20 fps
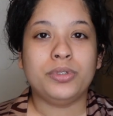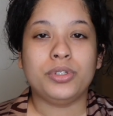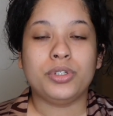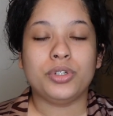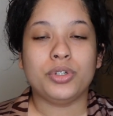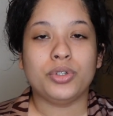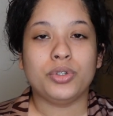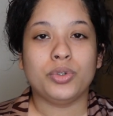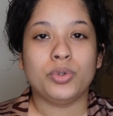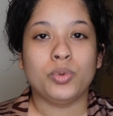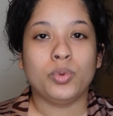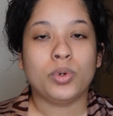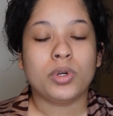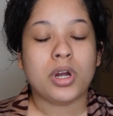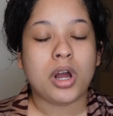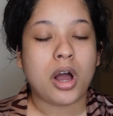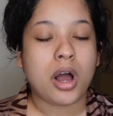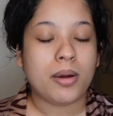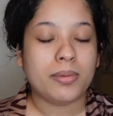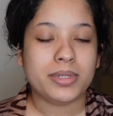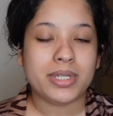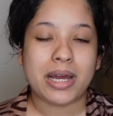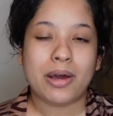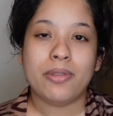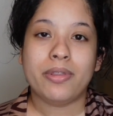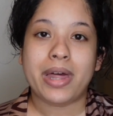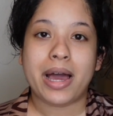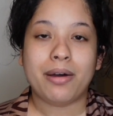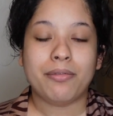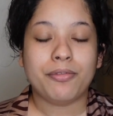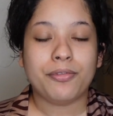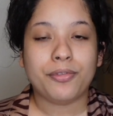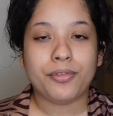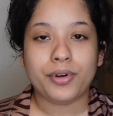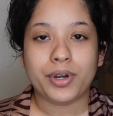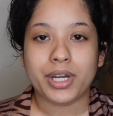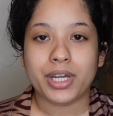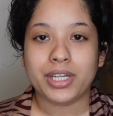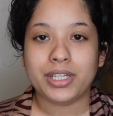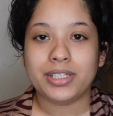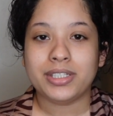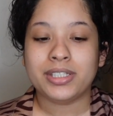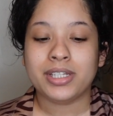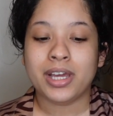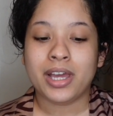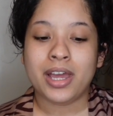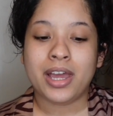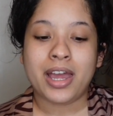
to calm down that frizz.